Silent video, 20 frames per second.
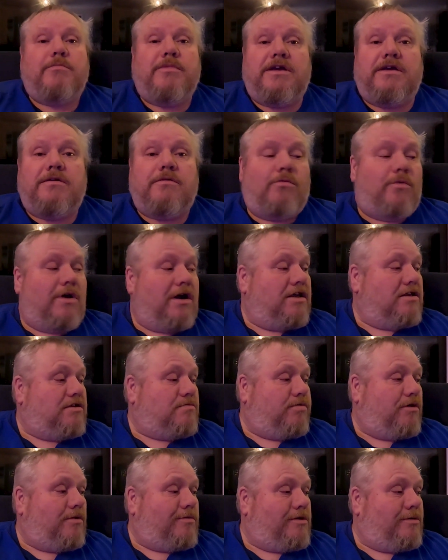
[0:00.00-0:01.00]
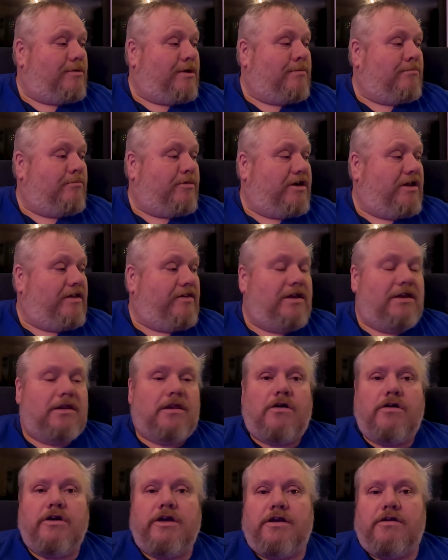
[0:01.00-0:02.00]
My wine's probably been breathing
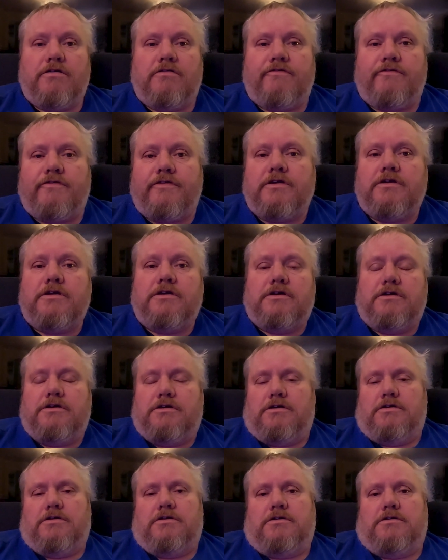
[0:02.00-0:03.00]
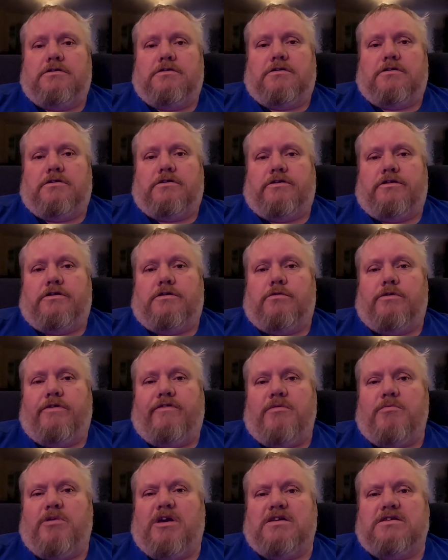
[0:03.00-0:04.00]
long enough. Not that I know
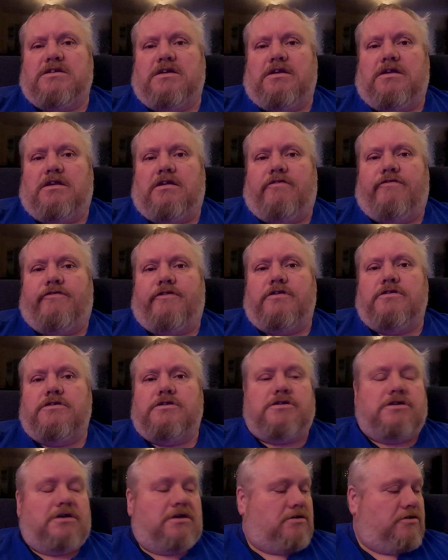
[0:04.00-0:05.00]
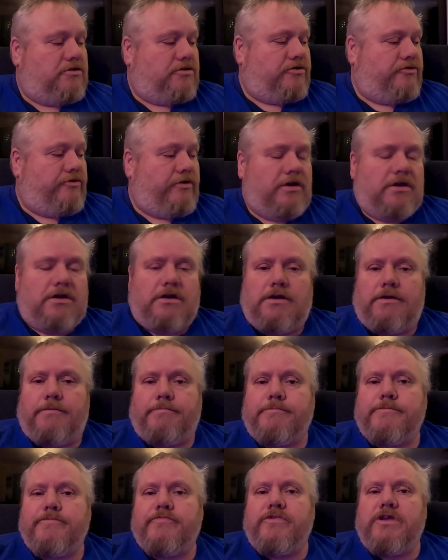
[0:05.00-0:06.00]
it makes any difference. I'll just drink
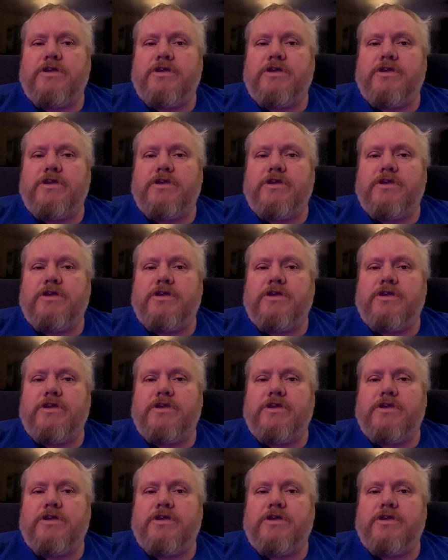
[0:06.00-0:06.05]
it.